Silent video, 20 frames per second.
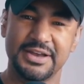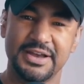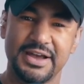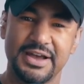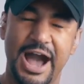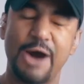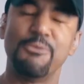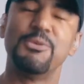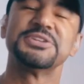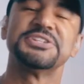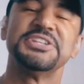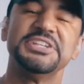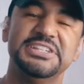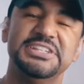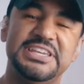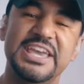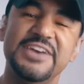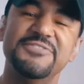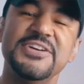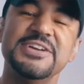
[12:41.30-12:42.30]
I wasn't
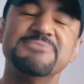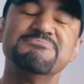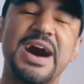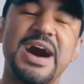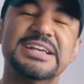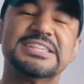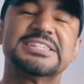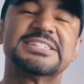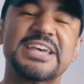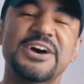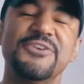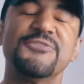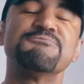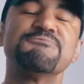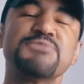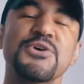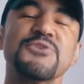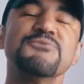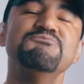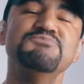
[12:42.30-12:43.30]
giving myself
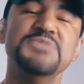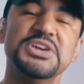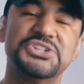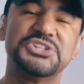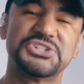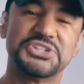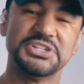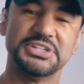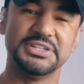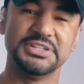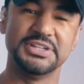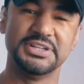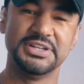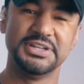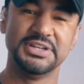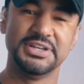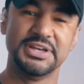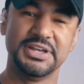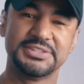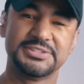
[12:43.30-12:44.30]
permission
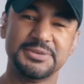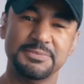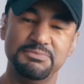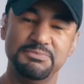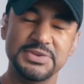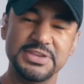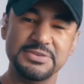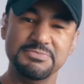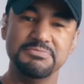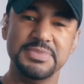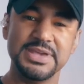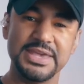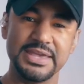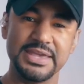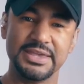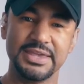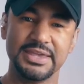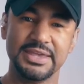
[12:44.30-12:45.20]
to be me.